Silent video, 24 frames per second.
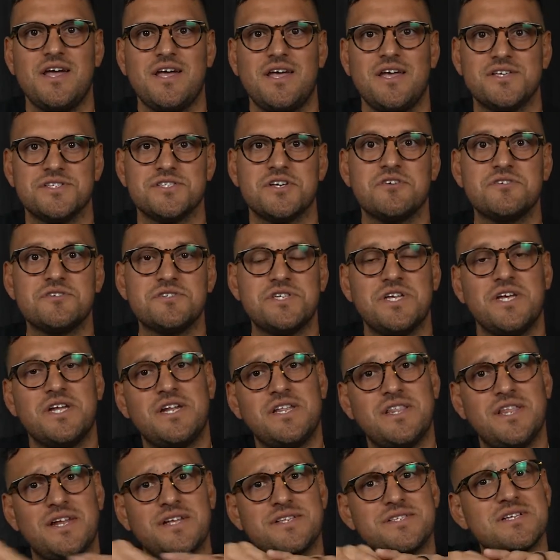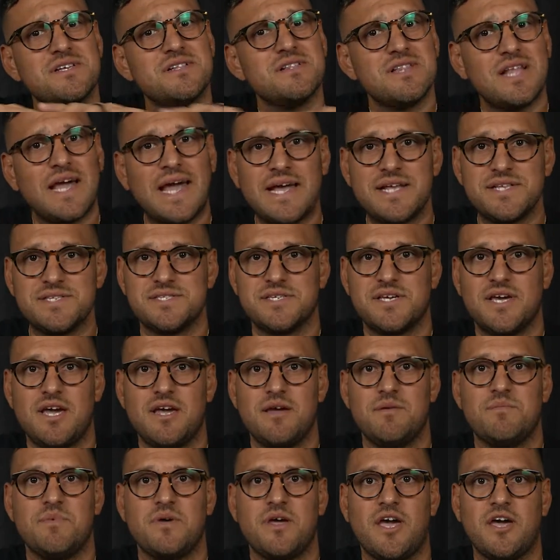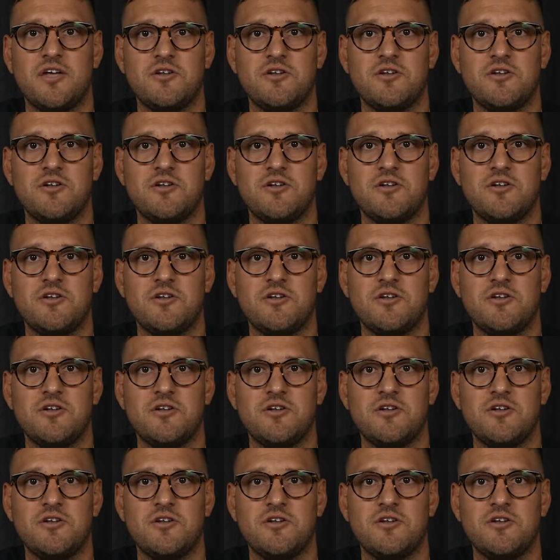is understanding that it's a landscape.